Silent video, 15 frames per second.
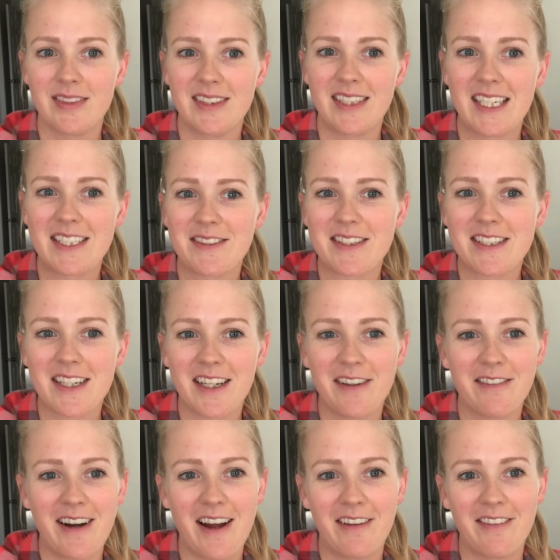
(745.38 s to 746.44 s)
Thanks for sticking
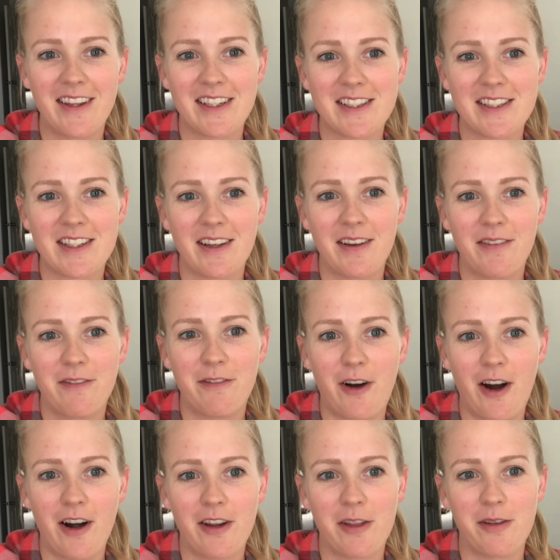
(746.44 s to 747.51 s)
around this
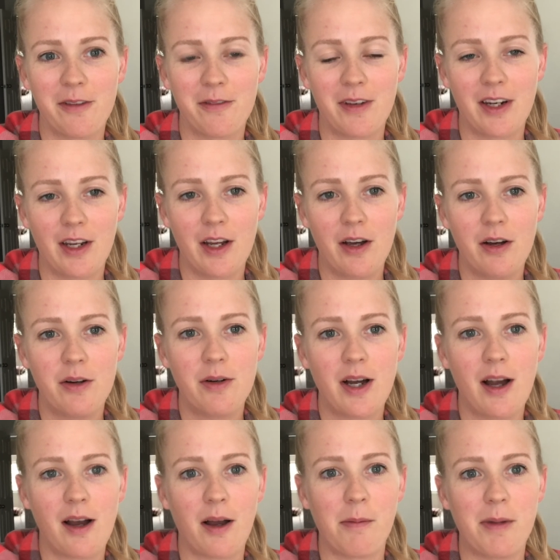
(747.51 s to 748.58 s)
far through the video.
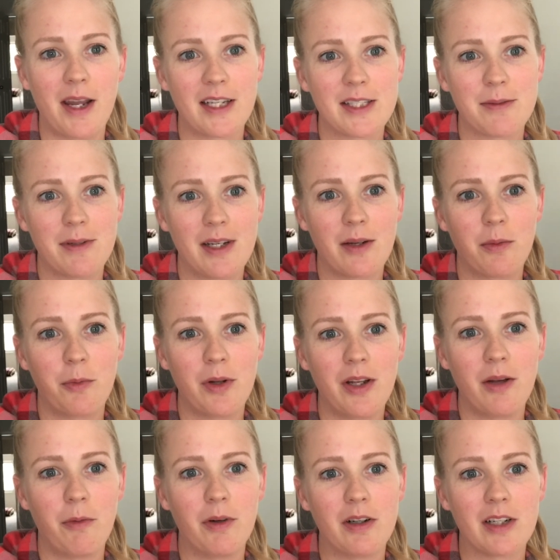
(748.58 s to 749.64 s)
Next week
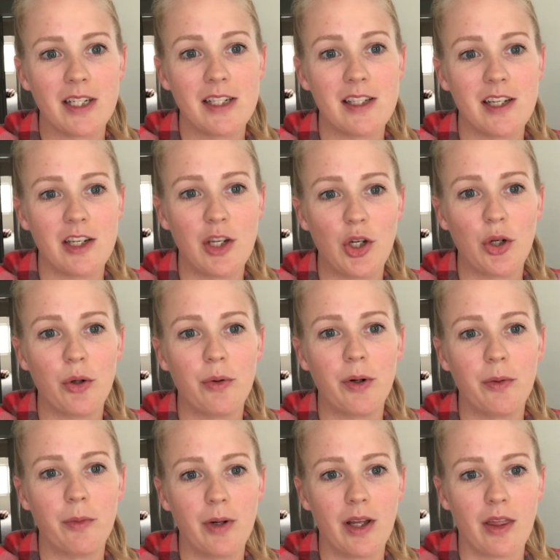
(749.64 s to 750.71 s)
we will continue
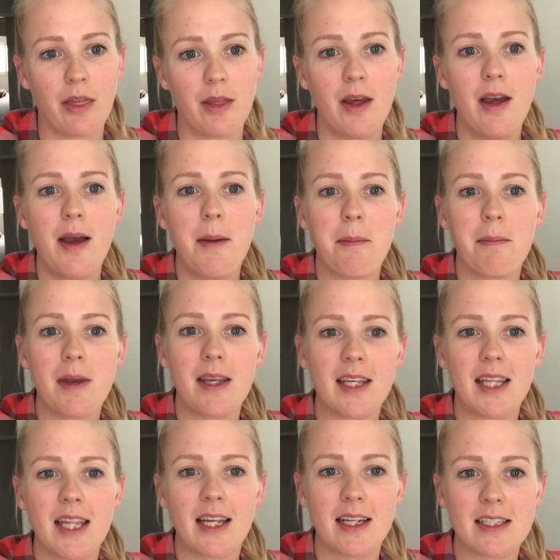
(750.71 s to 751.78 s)
with
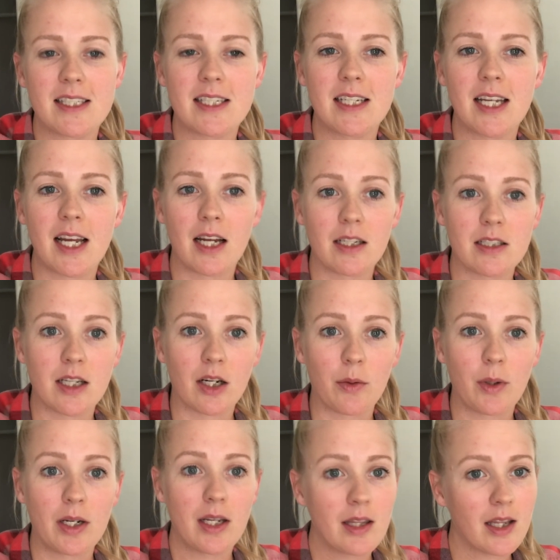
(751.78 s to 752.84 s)
making the icing and
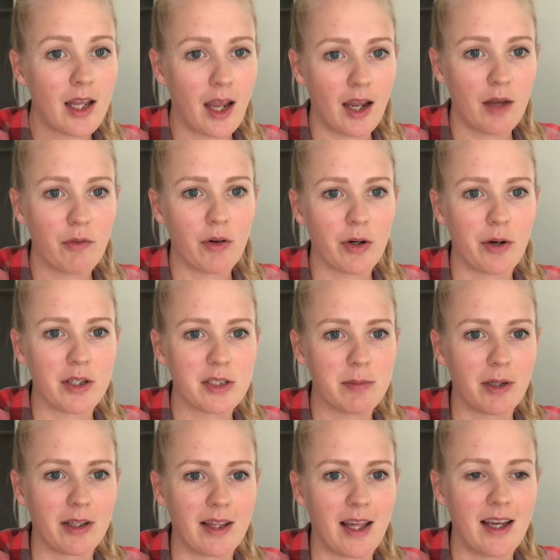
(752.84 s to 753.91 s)
decorating the cake for Greg's
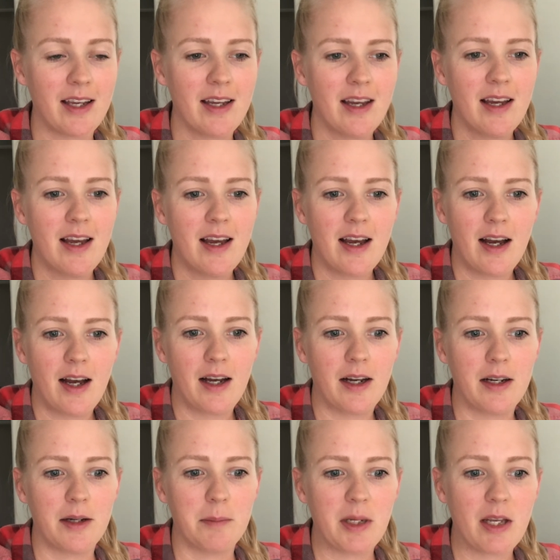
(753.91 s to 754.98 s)
birthday.
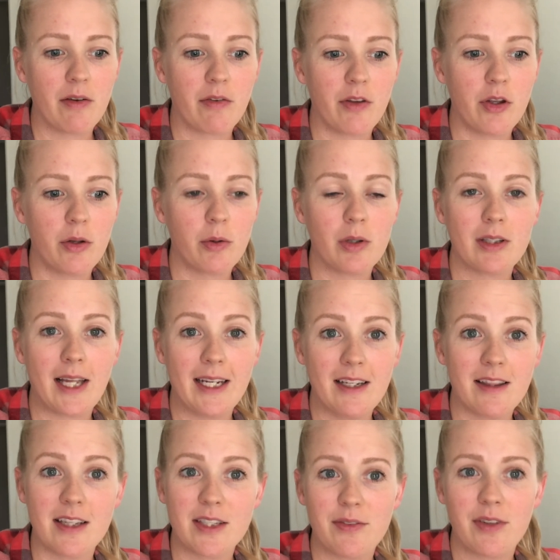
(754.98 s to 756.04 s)
If you liked
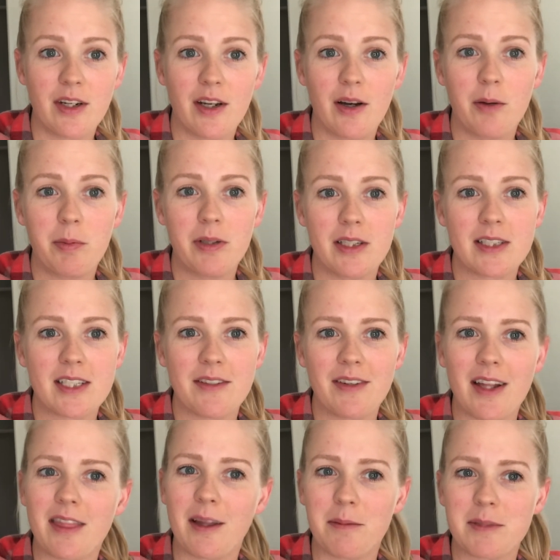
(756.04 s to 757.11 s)
this video, please give it
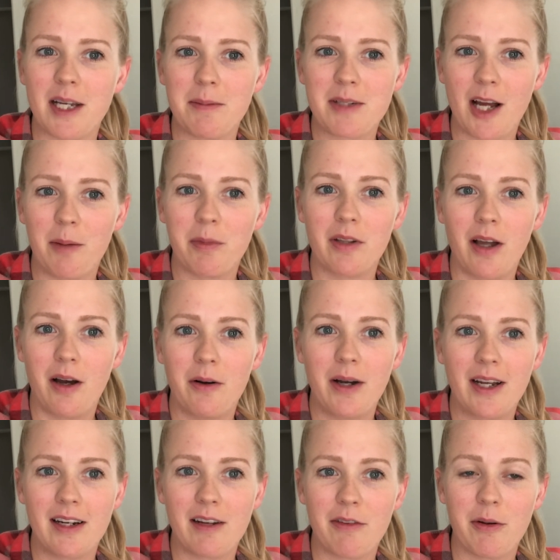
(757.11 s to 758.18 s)
a thumbs up down below,
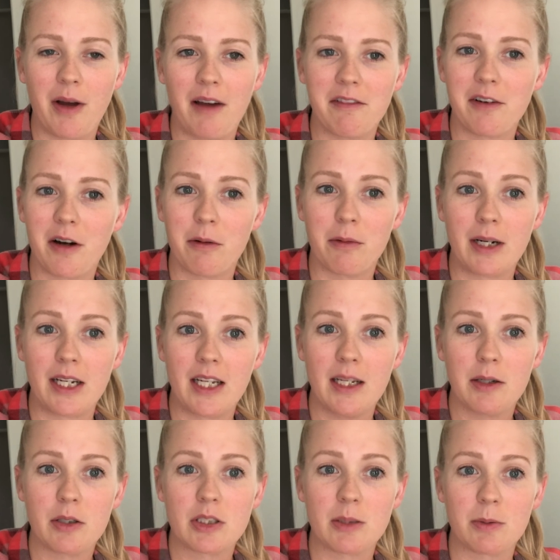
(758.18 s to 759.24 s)
and if you haven't
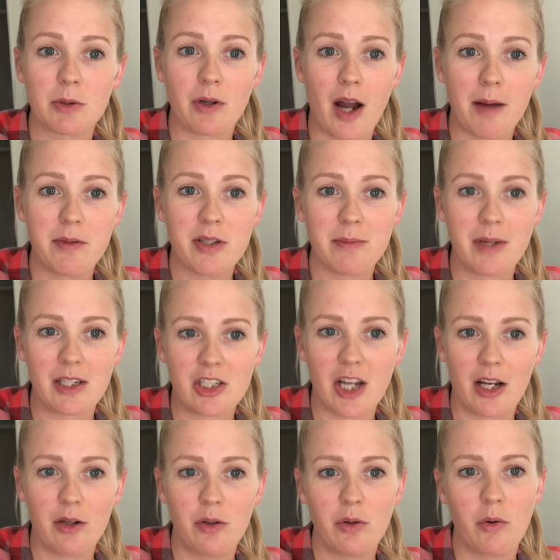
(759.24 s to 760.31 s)
already, subscribe to my
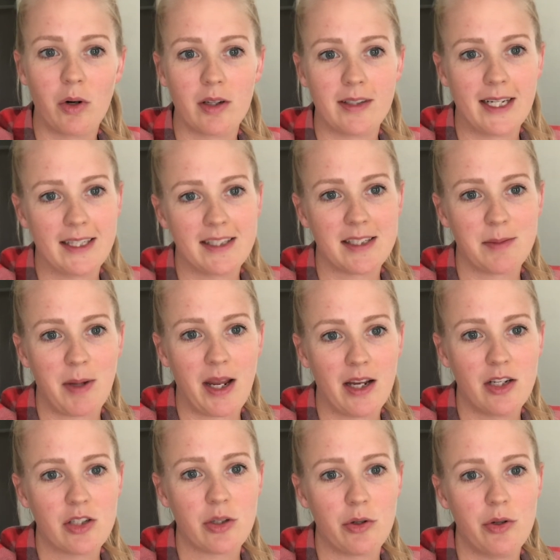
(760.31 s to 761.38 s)
channel or like this
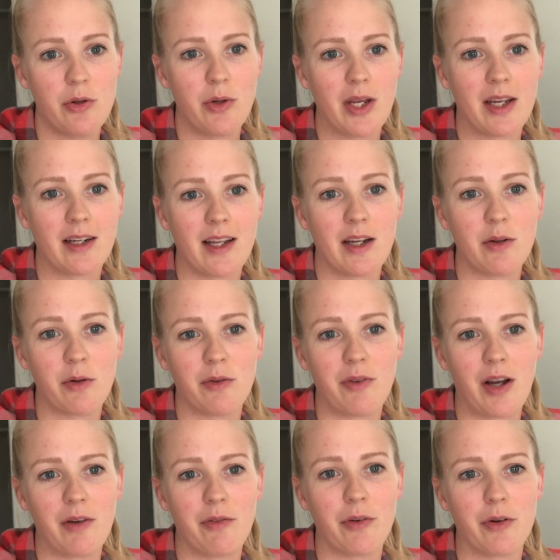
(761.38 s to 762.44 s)
page so you can get
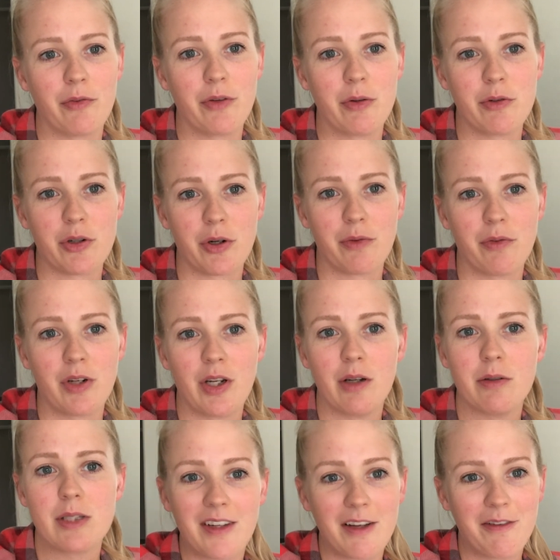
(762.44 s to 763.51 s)
notified for future
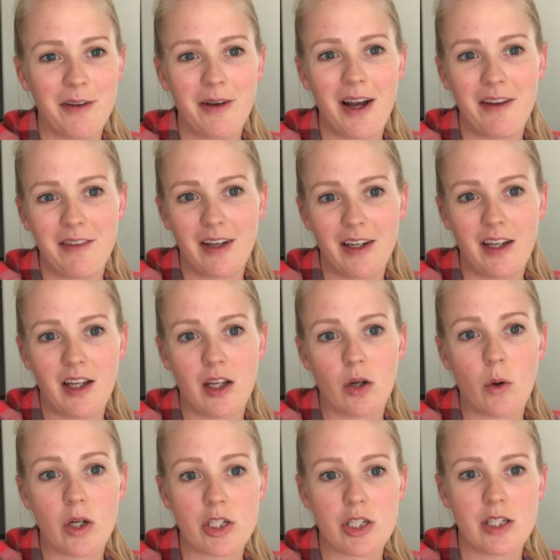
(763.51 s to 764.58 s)
videos. If you have any
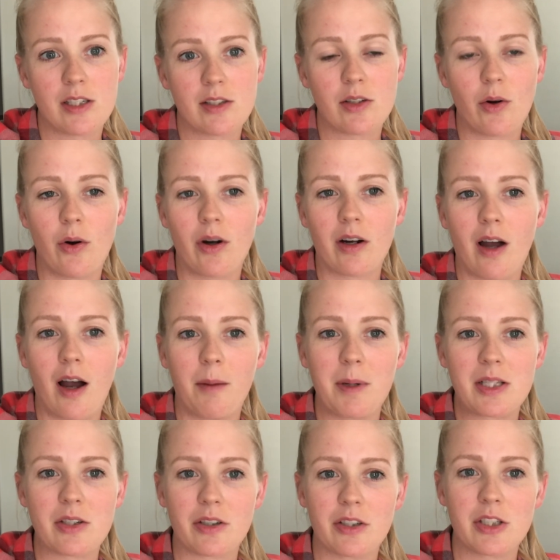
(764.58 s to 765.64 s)
questions or
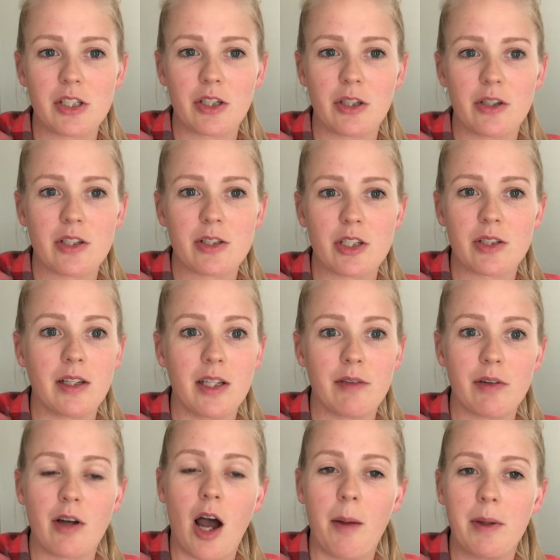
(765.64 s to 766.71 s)
comments or concerns, just leave
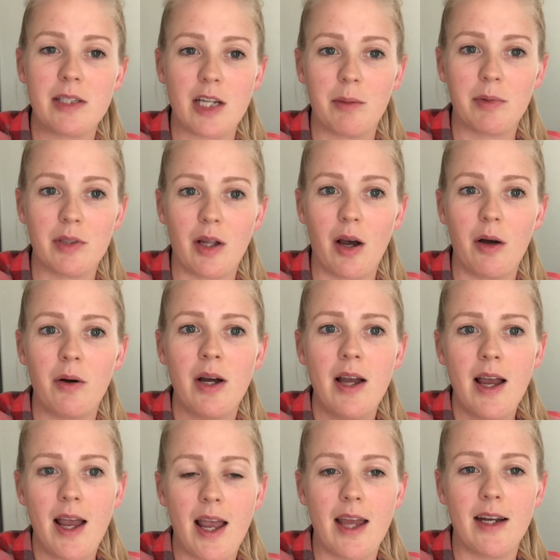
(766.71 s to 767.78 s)
a comment down below
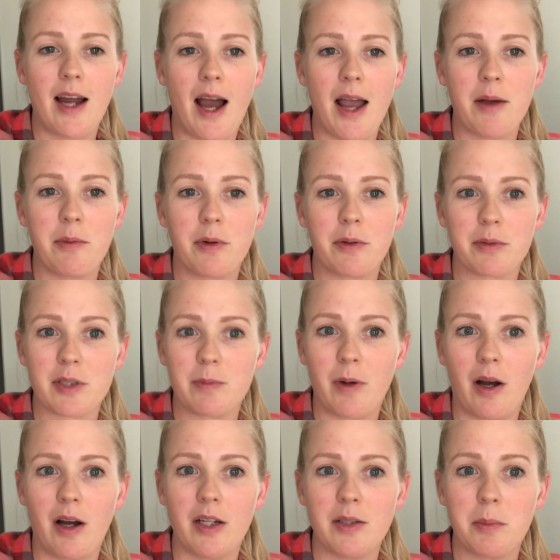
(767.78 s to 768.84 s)
and I will
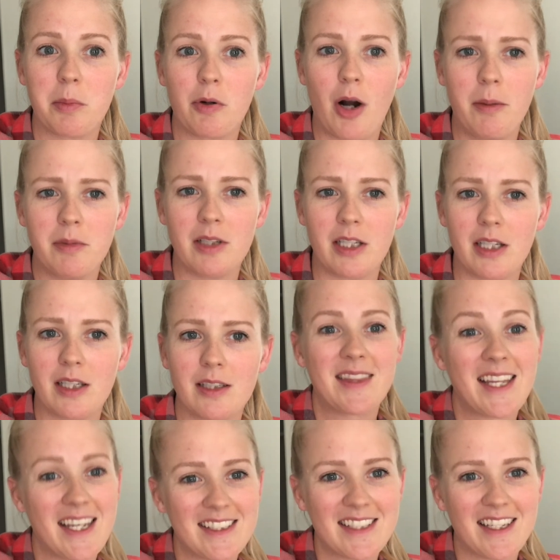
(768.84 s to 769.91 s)
respond promptly.
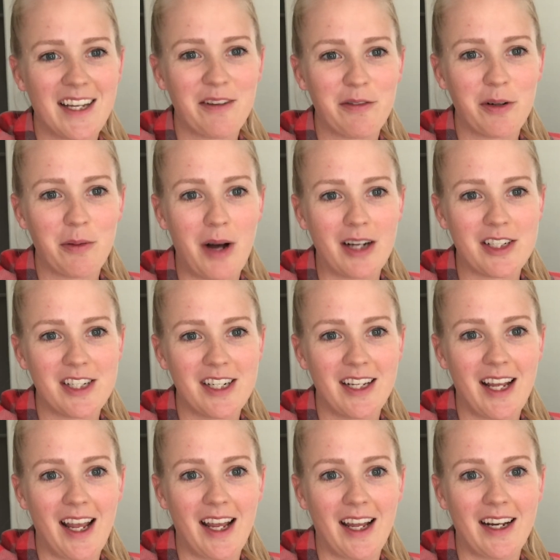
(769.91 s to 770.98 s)
Thanks again for
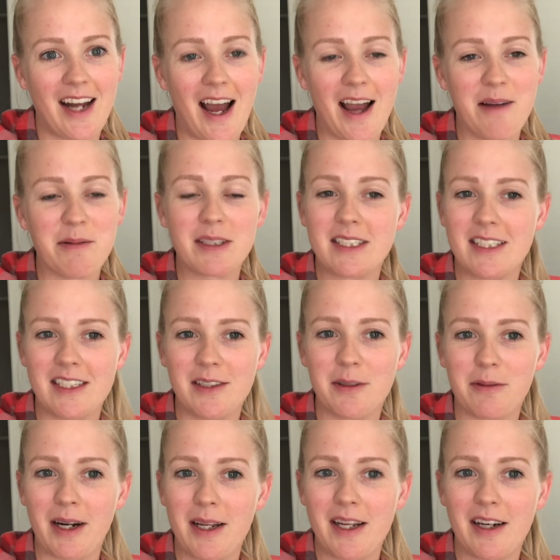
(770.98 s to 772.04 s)
watching, and I will see you
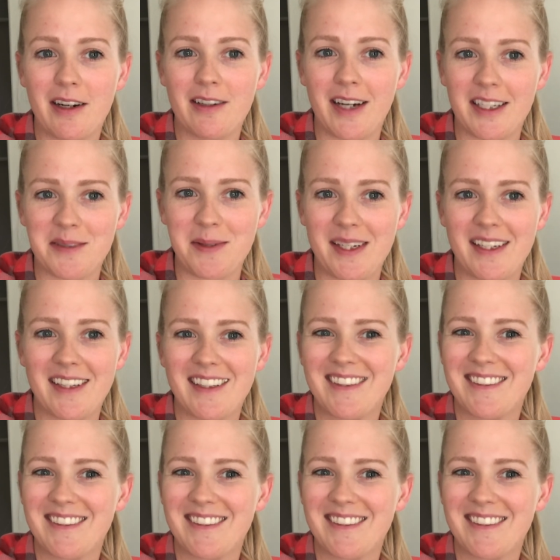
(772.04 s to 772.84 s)
right here next week.